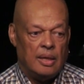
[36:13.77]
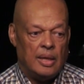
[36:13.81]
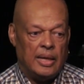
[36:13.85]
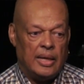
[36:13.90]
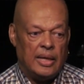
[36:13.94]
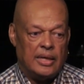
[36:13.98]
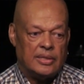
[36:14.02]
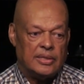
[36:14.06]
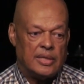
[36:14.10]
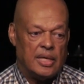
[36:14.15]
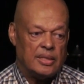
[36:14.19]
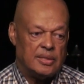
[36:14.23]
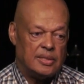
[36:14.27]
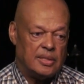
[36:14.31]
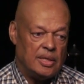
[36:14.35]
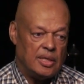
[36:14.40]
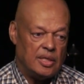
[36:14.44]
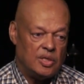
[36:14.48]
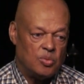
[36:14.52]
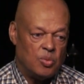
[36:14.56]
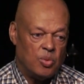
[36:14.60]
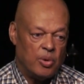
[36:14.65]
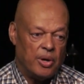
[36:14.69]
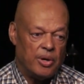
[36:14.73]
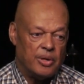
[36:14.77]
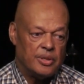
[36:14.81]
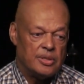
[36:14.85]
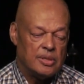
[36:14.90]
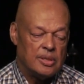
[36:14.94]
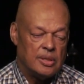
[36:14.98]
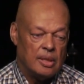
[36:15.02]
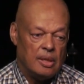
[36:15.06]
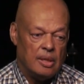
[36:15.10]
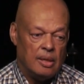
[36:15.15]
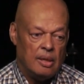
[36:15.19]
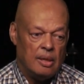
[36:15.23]
And he says these
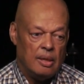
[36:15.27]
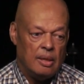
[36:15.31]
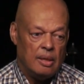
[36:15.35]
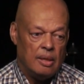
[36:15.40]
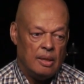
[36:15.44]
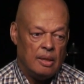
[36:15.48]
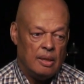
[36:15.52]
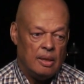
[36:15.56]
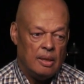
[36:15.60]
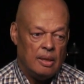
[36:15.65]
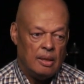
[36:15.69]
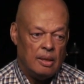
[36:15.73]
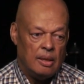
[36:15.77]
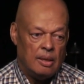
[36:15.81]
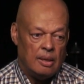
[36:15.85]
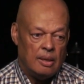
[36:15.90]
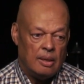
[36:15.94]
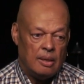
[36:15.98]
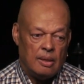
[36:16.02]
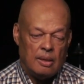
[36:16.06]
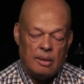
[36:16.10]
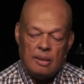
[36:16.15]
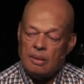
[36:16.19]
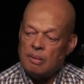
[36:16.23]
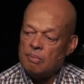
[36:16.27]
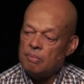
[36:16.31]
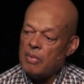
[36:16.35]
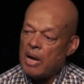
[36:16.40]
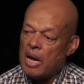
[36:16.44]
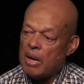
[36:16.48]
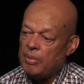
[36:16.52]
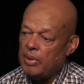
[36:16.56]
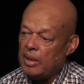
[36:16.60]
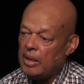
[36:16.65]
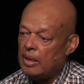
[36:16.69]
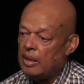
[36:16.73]
words,
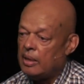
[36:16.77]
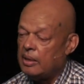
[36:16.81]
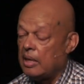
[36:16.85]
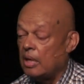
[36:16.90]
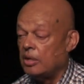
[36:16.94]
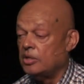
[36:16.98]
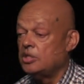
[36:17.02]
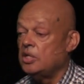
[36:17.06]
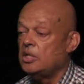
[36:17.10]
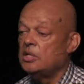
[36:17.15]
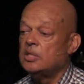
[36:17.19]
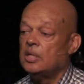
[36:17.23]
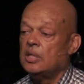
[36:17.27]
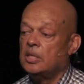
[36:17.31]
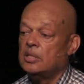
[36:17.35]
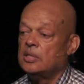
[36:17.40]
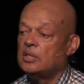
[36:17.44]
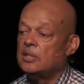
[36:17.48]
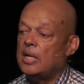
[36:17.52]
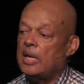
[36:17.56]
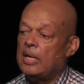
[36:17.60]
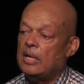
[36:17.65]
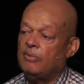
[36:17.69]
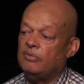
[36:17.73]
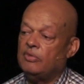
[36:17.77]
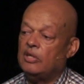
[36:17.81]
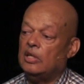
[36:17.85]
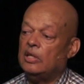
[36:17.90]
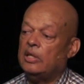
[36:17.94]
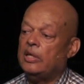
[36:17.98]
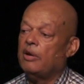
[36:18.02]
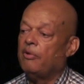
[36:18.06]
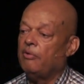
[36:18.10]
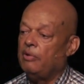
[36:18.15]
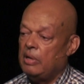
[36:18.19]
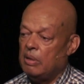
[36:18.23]
Mommy, now she's in a state of
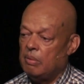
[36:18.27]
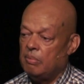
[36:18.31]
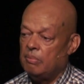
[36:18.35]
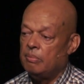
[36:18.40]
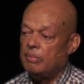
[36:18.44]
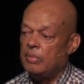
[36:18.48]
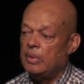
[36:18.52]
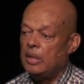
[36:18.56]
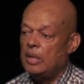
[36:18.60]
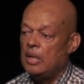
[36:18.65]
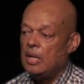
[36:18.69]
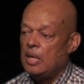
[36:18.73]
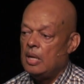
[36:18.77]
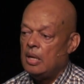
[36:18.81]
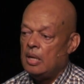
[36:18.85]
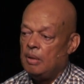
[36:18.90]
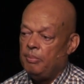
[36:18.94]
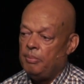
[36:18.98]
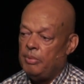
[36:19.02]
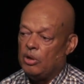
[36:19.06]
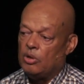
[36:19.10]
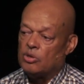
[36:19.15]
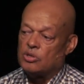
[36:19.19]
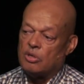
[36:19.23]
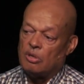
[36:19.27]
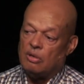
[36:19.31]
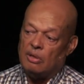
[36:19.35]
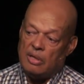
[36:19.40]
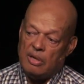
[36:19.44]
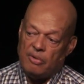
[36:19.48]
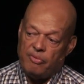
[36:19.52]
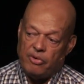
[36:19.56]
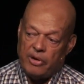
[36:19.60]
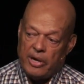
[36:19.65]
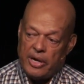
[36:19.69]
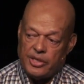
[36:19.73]
delirium because her
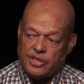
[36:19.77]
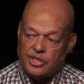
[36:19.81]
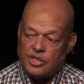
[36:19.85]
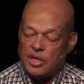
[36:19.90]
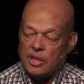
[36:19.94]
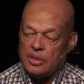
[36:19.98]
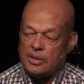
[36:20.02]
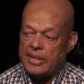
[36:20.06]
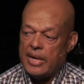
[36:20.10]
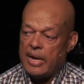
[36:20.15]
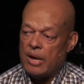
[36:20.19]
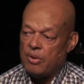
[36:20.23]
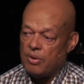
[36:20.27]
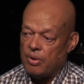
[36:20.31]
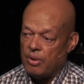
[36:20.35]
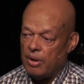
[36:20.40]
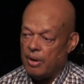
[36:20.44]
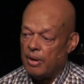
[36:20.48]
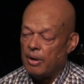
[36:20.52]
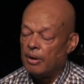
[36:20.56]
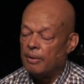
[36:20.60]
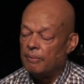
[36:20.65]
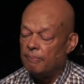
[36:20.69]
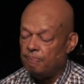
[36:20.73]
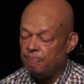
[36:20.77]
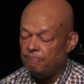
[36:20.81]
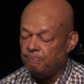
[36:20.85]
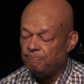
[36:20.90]
liver has shut down on her.